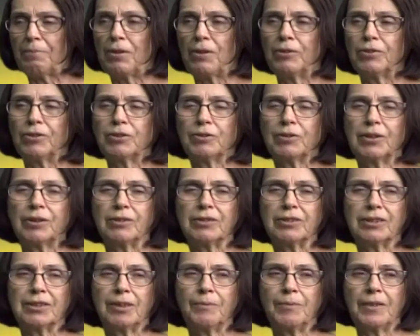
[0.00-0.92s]
poetry, or
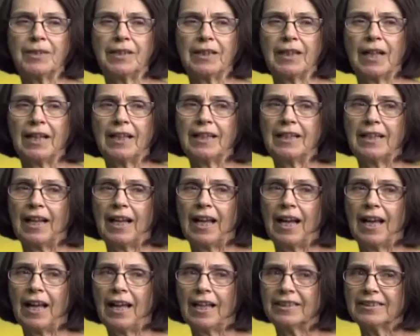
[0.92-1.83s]
something that,
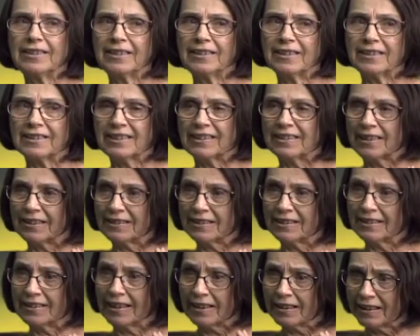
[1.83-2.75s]
is it the
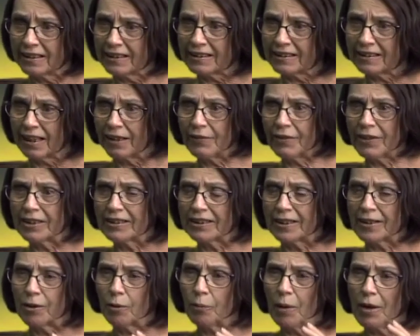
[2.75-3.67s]
sickness of it? Is
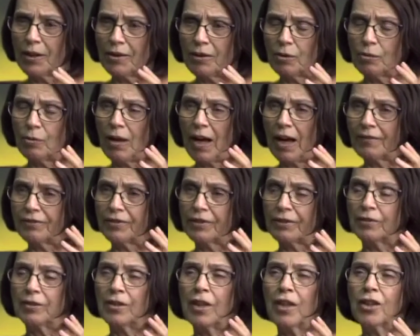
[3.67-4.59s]
it the way that you have
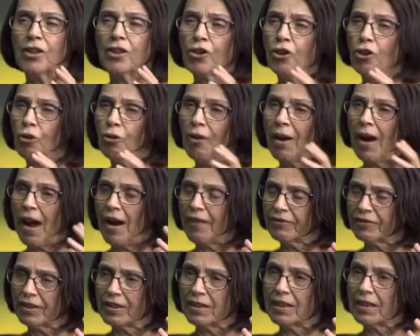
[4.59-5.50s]
to
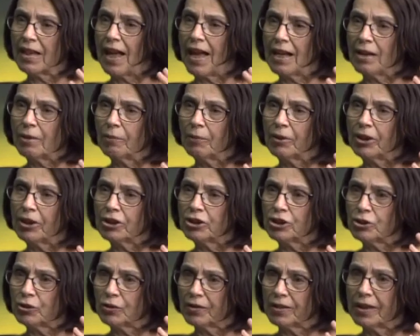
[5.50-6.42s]
craft
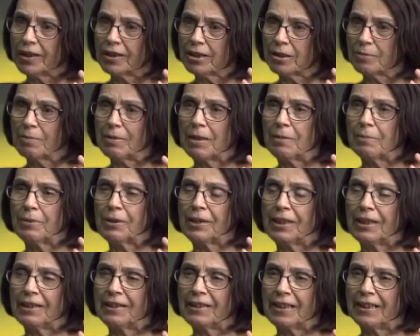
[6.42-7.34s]
language, you think, to be able to
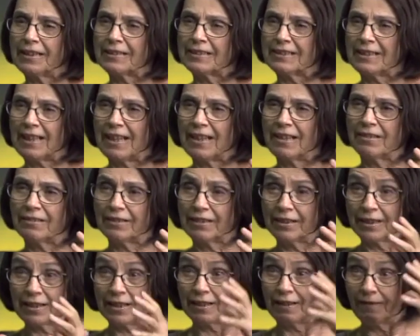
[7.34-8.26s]
get things
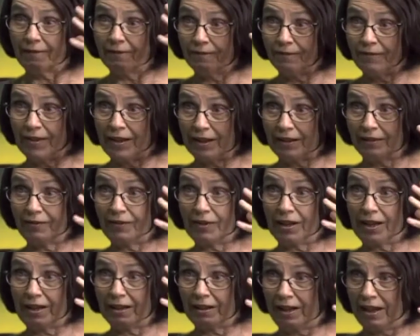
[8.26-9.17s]
down in
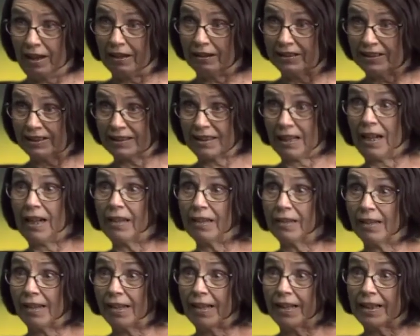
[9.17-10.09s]
a
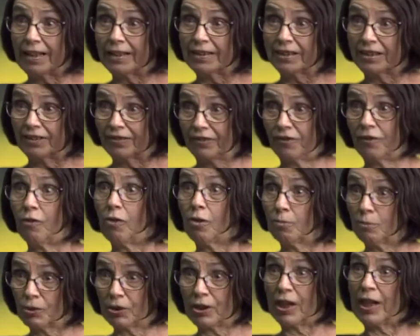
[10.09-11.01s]
stylized,
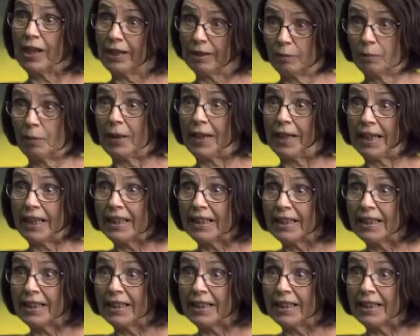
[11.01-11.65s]
formal kind of way?